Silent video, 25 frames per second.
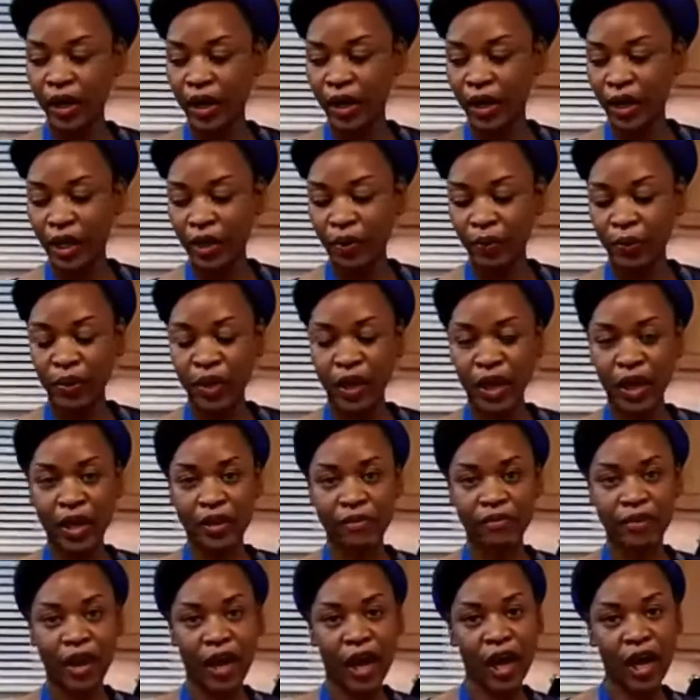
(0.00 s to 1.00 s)
and we have
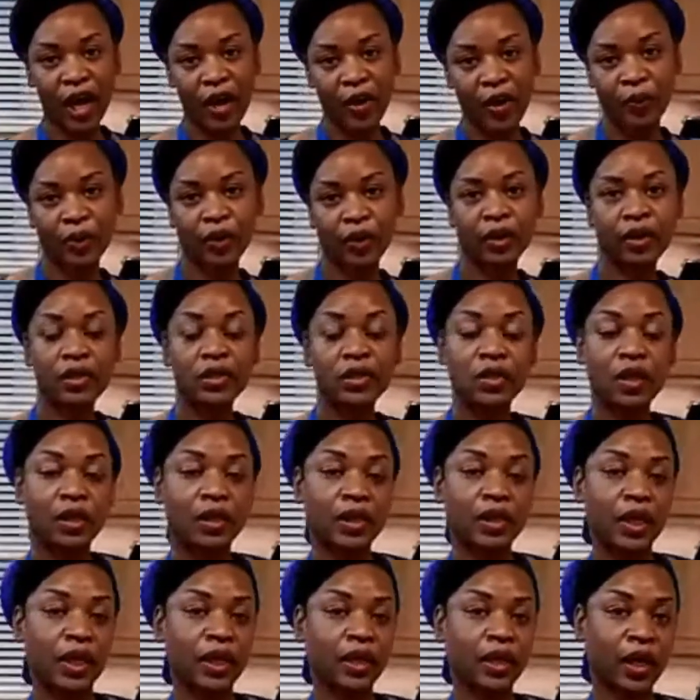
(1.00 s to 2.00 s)
our
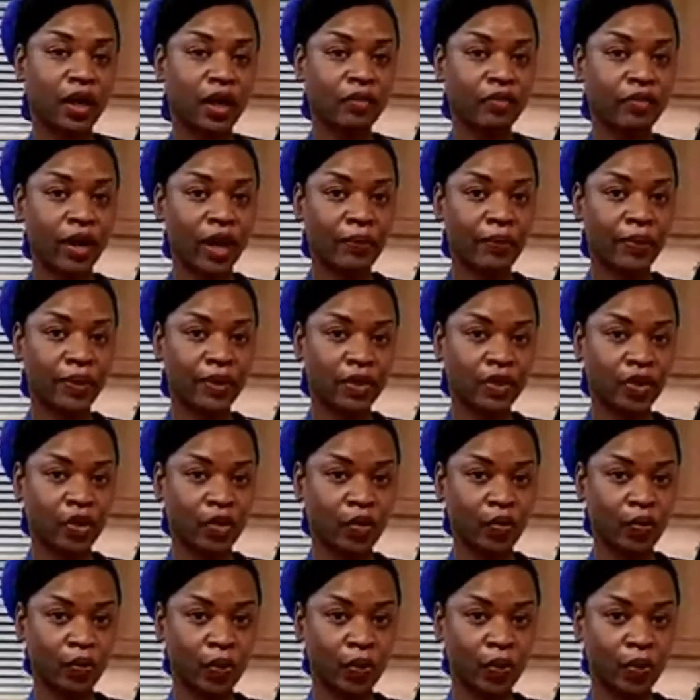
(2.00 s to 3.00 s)
sautéed kohlrabi to
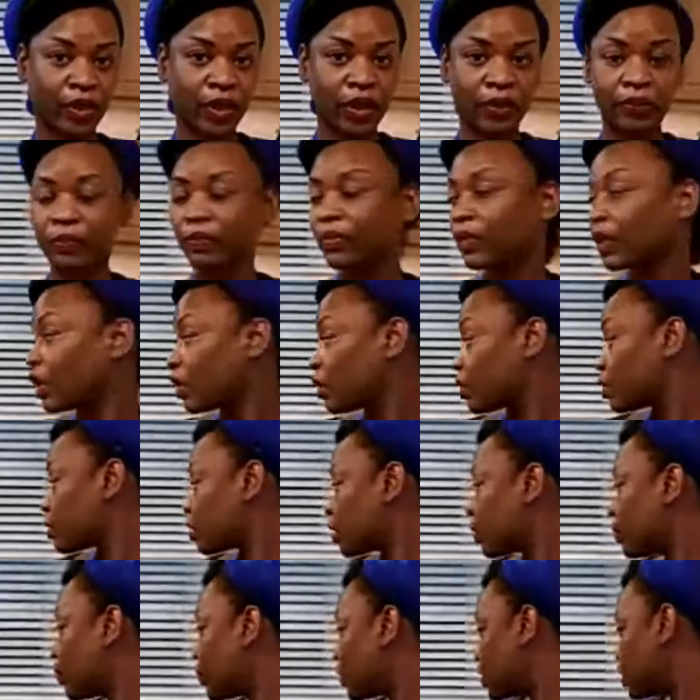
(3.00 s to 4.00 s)
go with it.
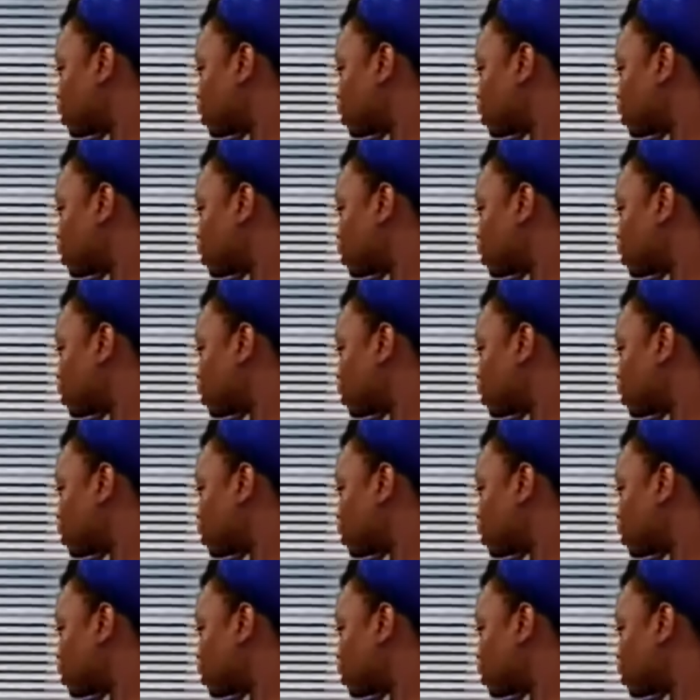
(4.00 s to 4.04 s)
So I'm